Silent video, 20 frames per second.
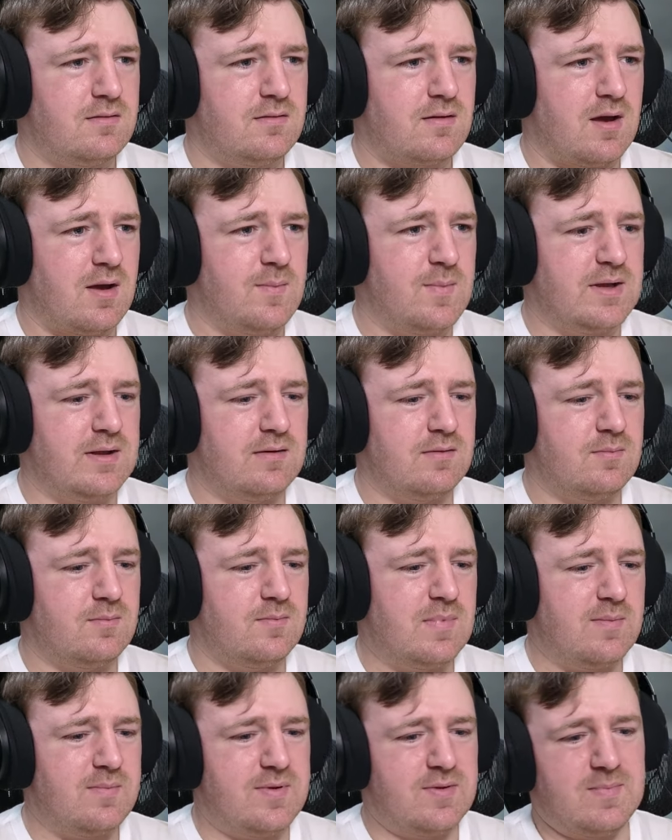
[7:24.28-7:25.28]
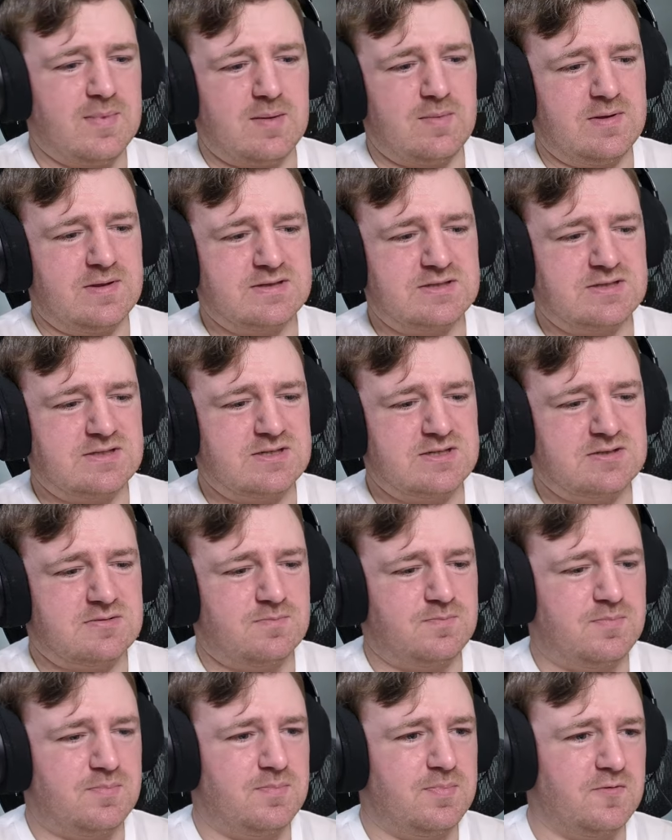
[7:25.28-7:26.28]
I mean, maybe this is just...
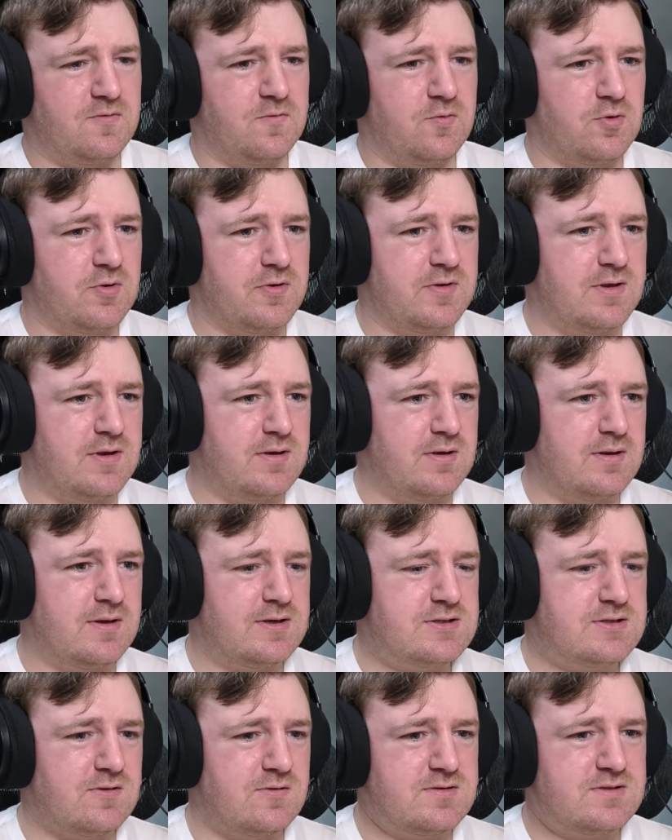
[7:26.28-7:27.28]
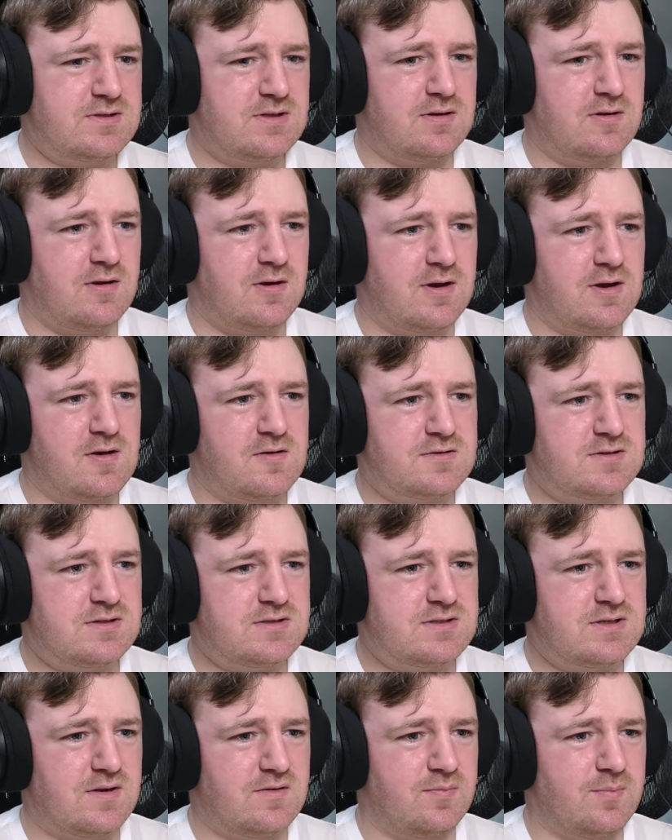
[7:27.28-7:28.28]
before it shows the knockouts
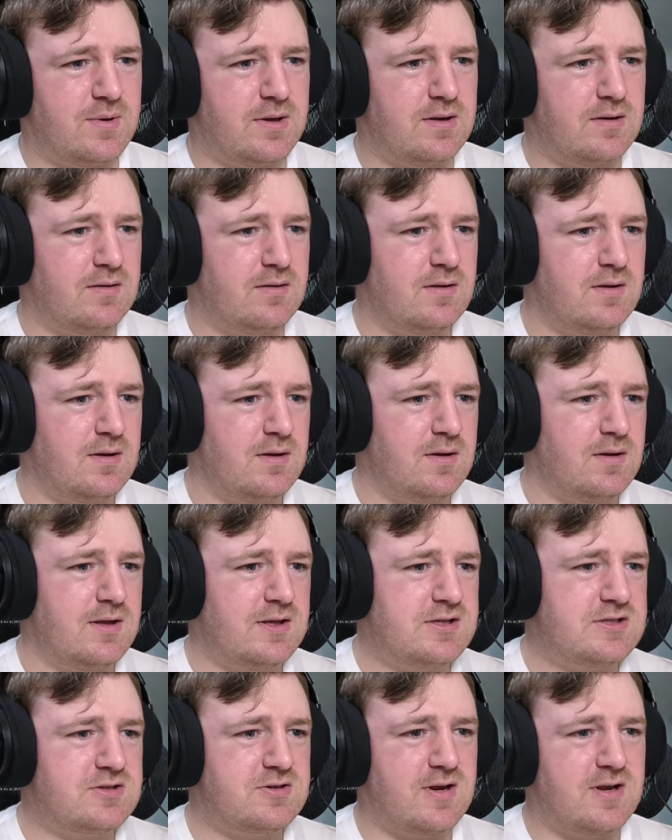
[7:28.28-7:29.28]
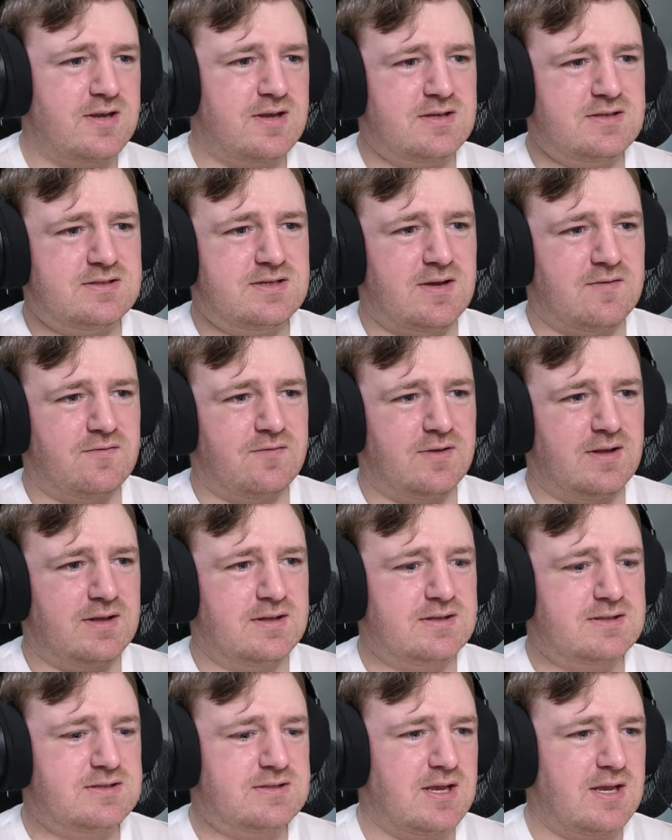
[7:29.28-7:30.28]
and stuff, but his striking is definitely
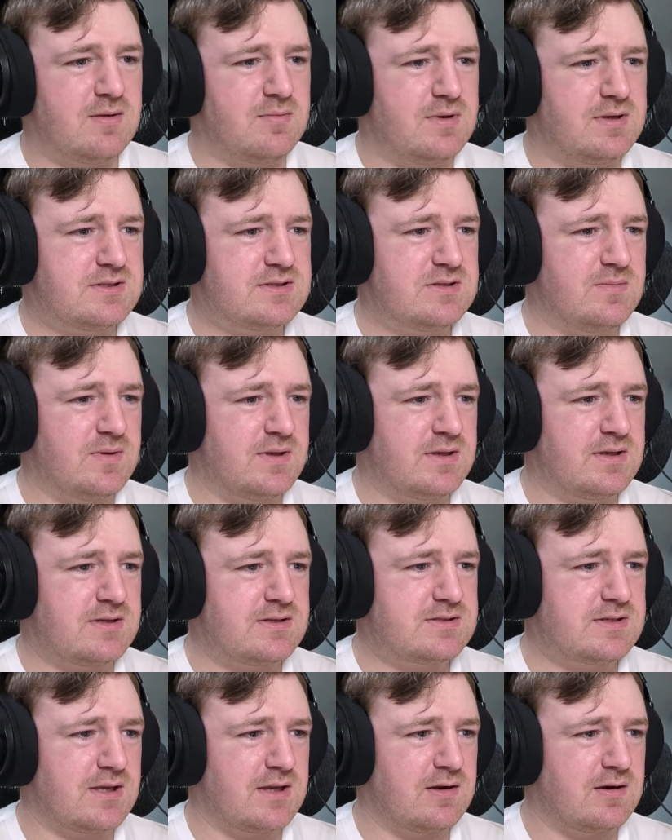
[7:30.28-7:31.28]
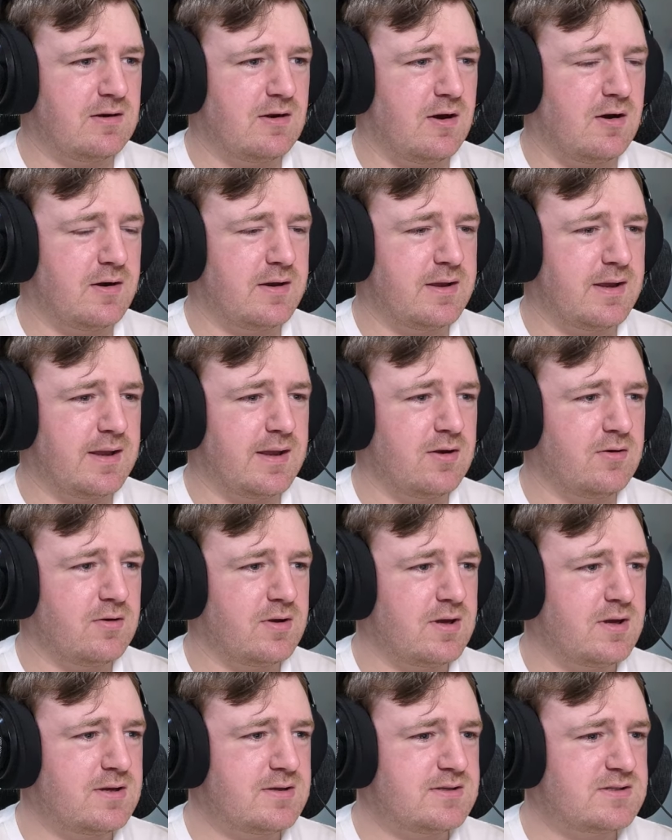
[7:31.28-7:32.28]
insane. It is to make it's like knocking out
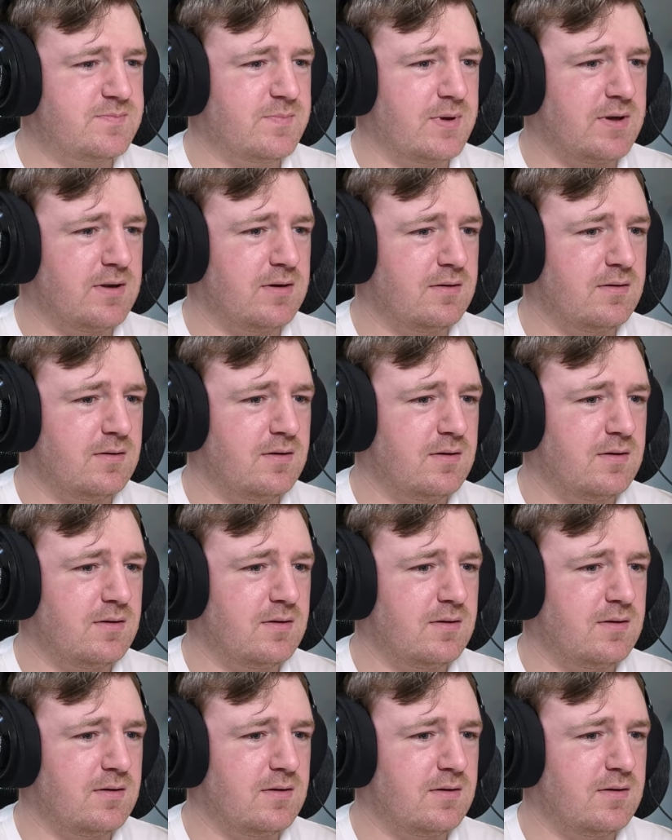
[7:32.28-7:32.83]
guys, but